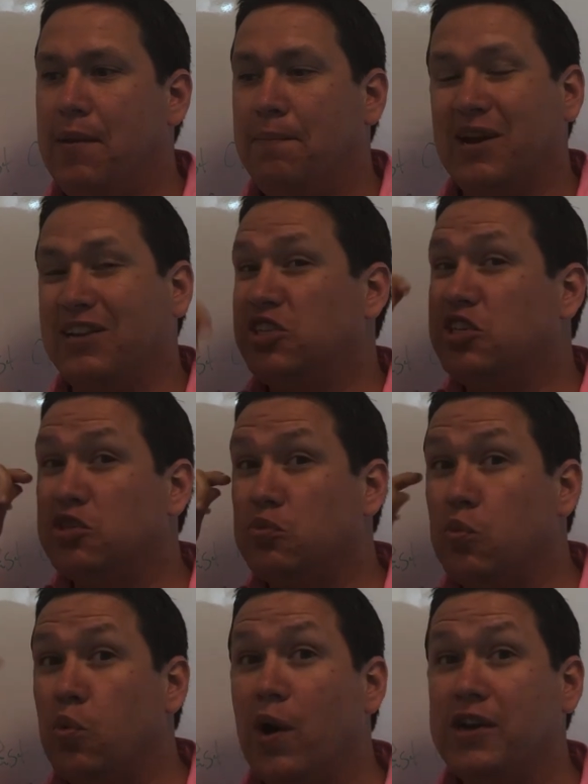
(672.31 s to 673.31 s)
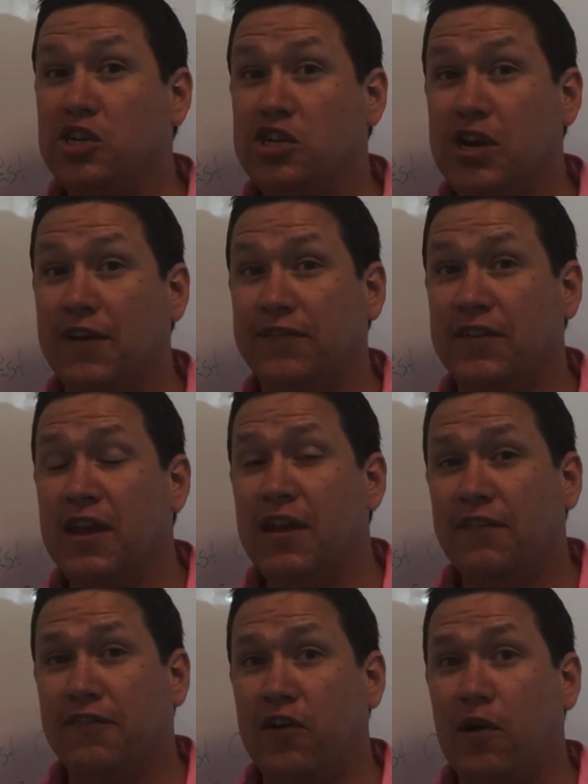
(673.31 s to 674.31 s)
But it's just one shift
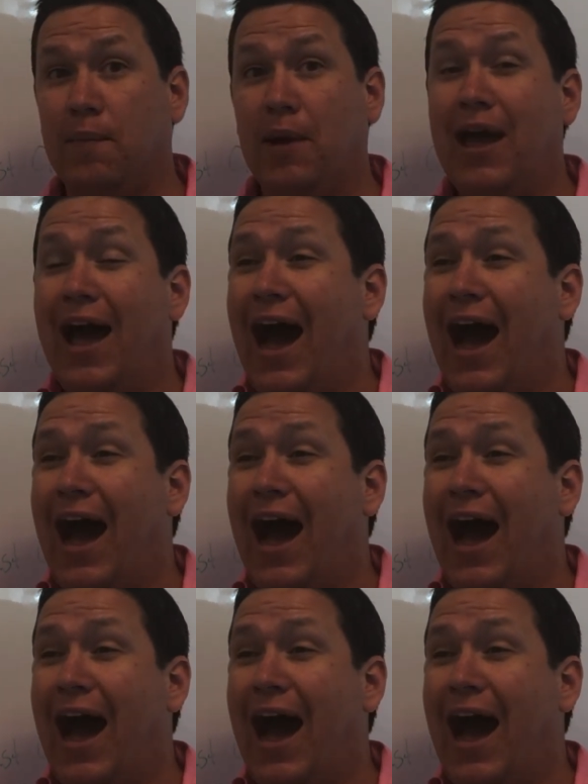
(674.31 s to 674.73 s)
from,